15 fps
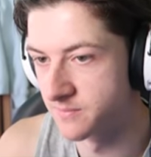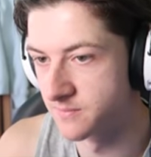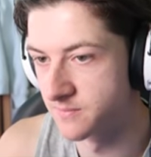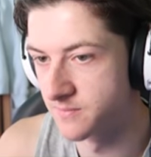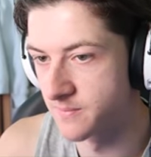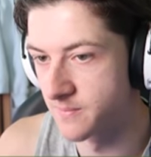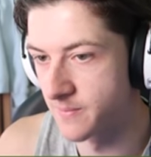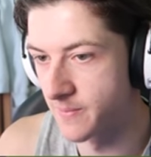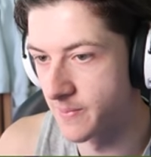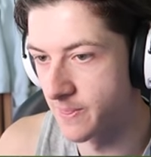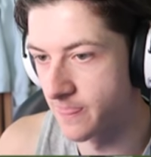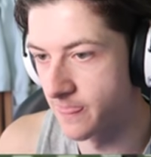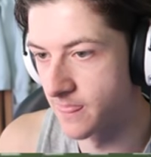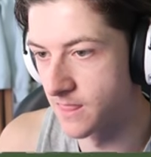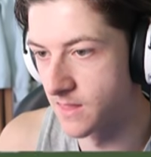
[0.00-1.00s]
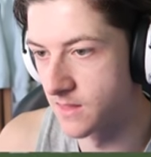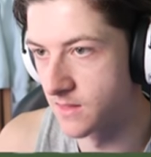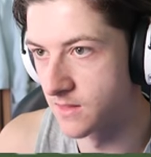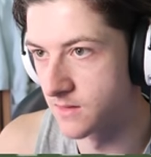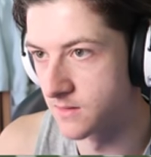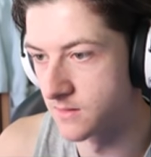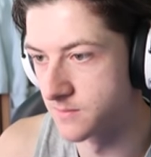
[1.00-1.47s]

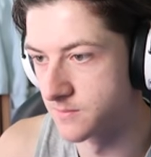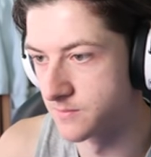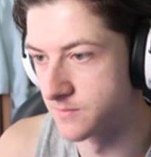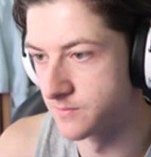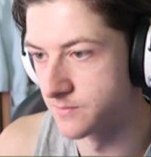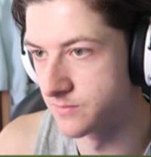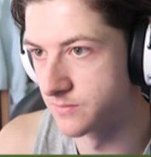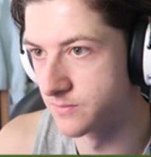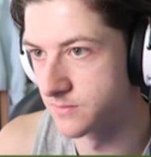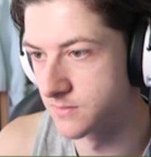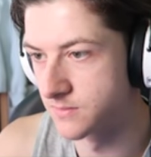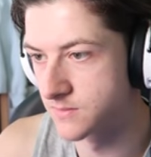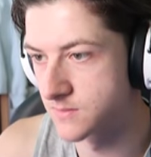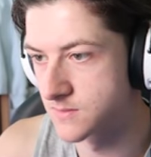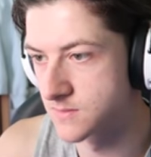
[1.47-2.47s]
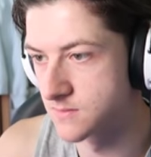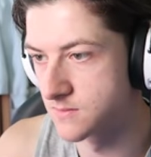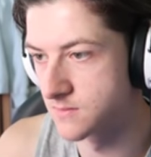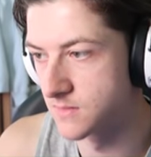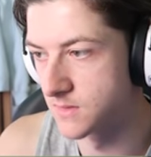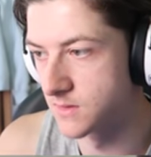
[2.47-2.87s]
(silence)